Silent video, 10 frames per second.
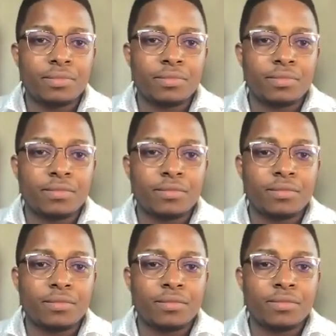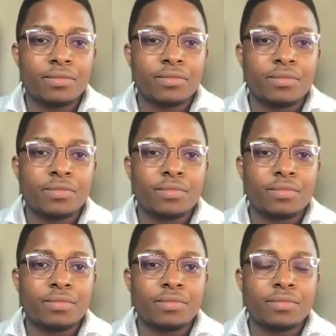
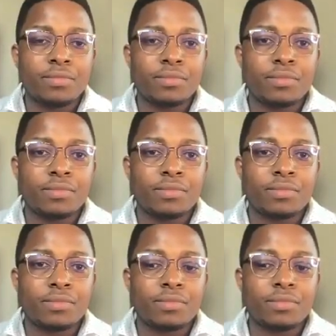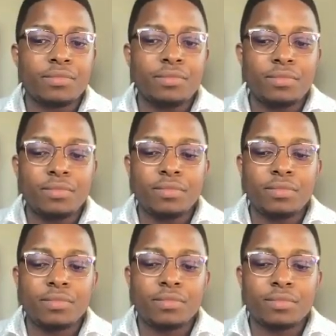
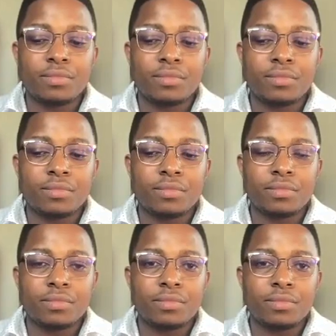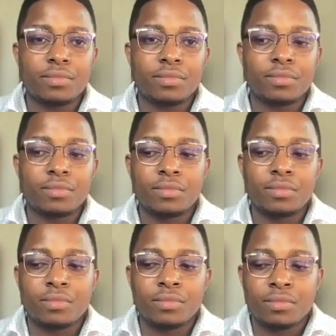
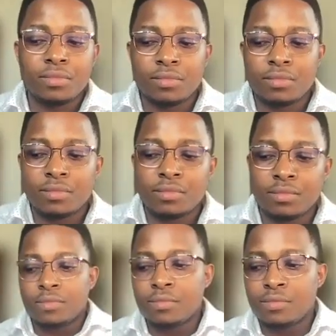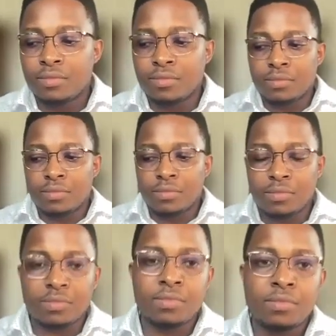
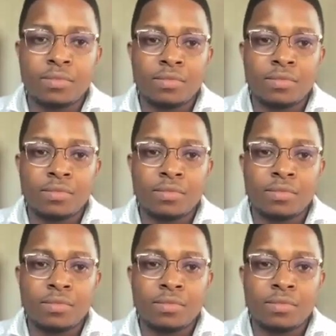No words are spoken by the person on screen.